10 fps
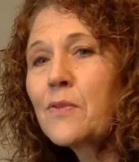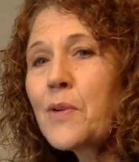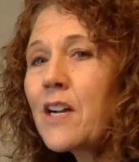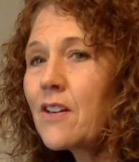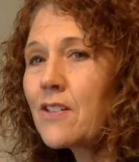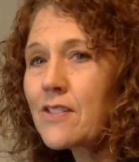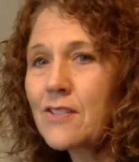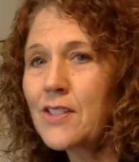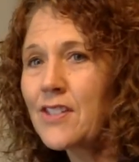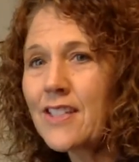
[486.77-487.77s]
we are also
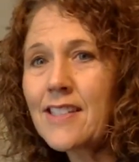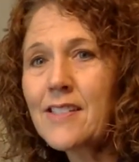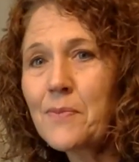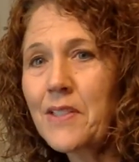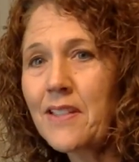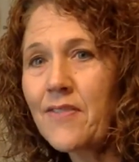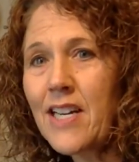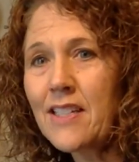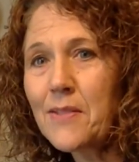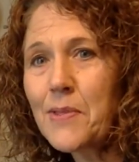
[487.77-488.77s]
learning some really
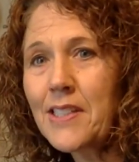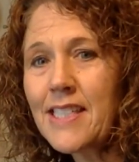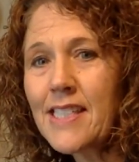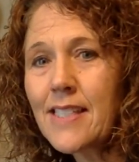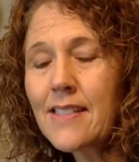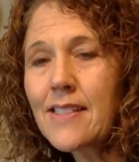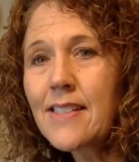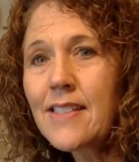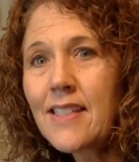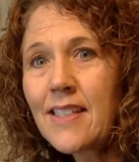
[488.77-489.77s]
valuable lessons.
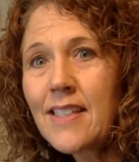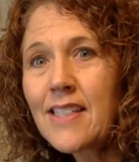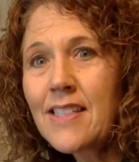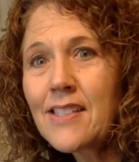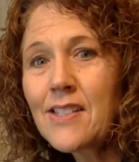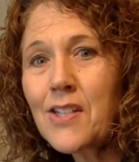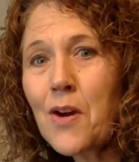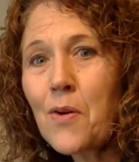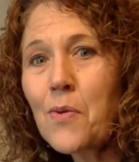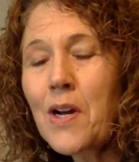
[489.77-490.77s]

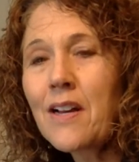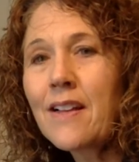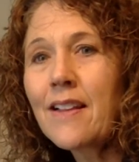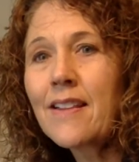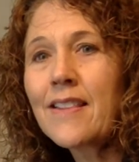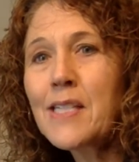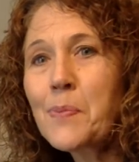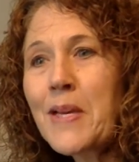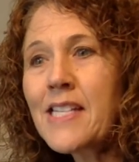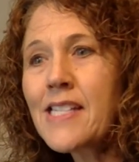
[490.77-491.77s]
So, this
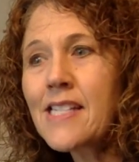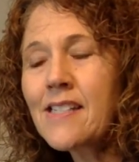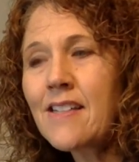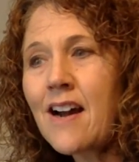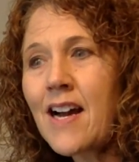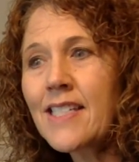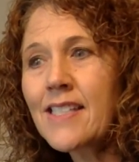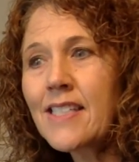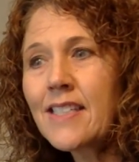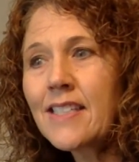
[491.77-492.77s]
piece is not
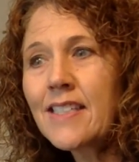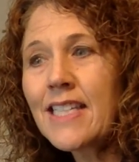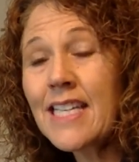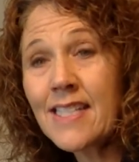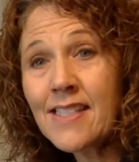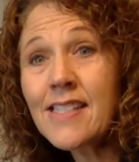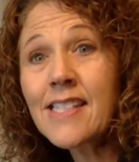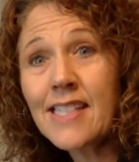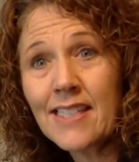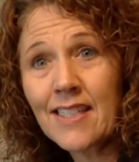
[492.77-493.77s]

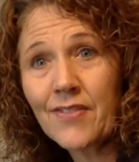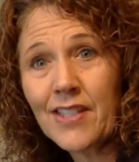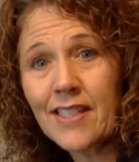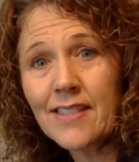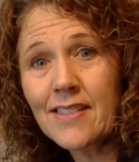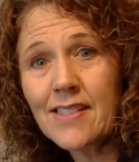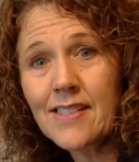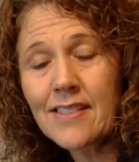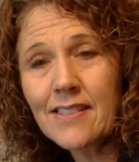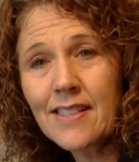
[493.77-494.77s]
insignificant,
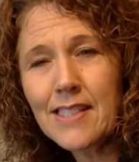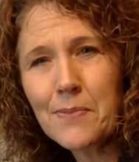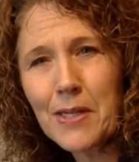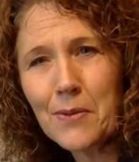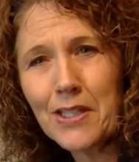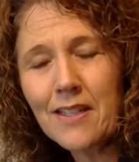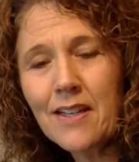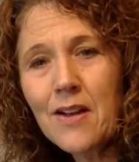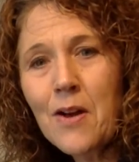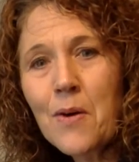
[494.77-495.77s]
it's a big word,
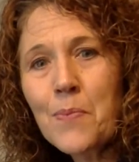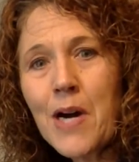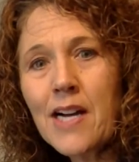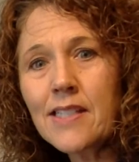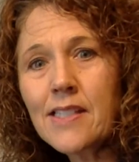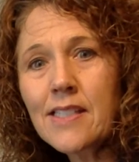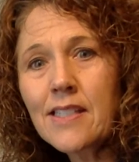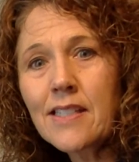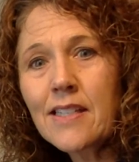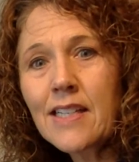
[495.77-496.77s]
but
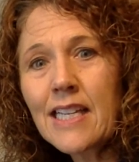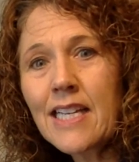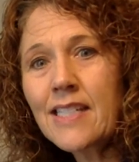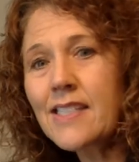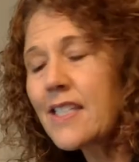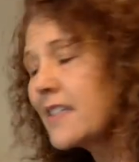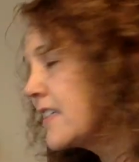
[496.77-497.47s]
it